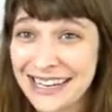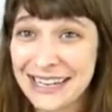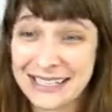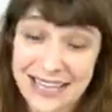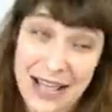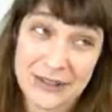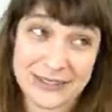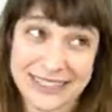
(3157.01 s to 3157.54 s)
It
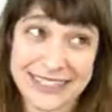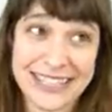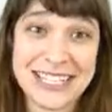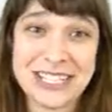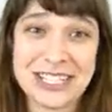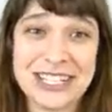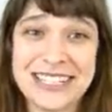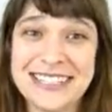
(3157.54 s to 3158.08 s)
sounds
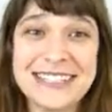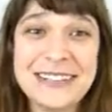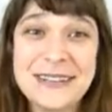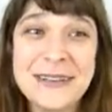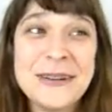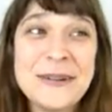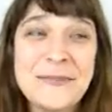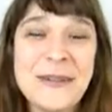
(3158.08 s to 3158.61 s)

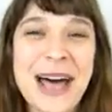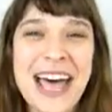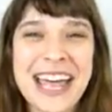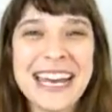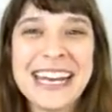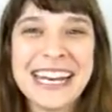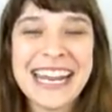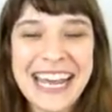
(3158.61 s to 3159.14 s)
delicious.
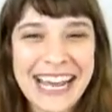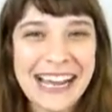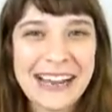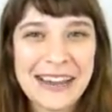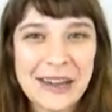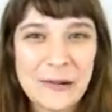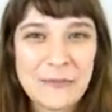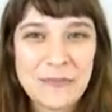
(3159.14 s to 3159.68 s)
But
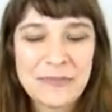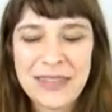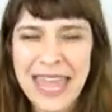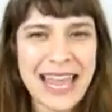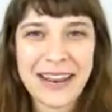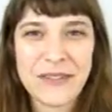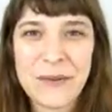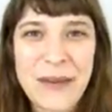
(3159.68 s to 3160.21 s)
Nick
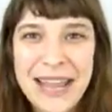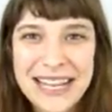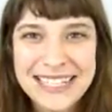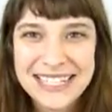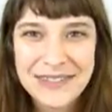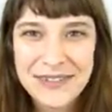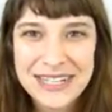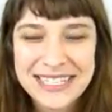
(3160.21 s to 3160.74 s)
can't even make
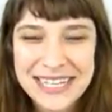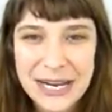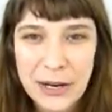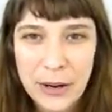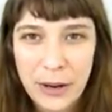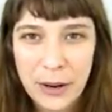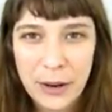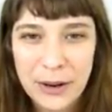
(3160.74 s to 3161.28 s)
a TV
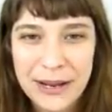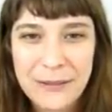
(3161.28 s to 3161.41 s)
dinner.